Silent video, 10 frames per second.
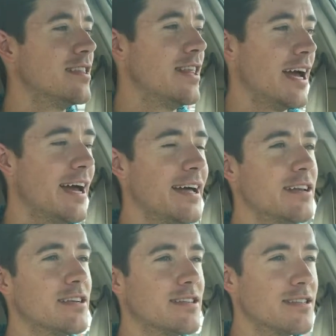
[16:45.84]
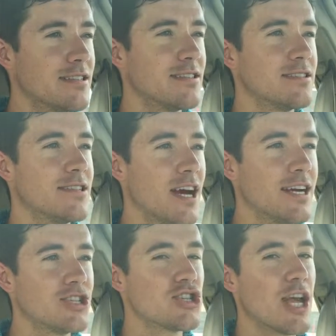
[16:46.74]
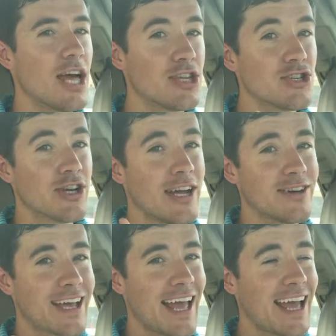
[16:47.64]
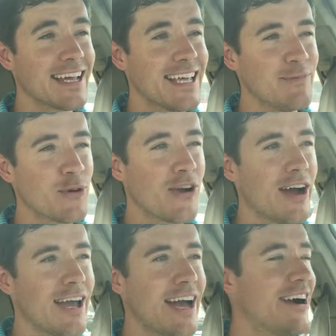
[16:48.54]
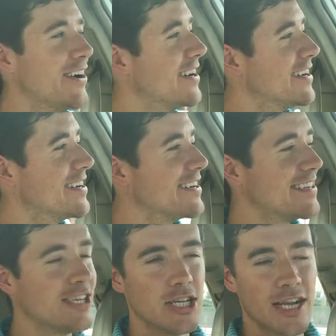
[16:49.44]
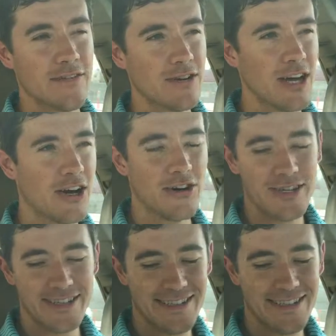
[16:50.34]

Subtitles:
That Dodge Challenger Hellcat, keep your eye out. You never know.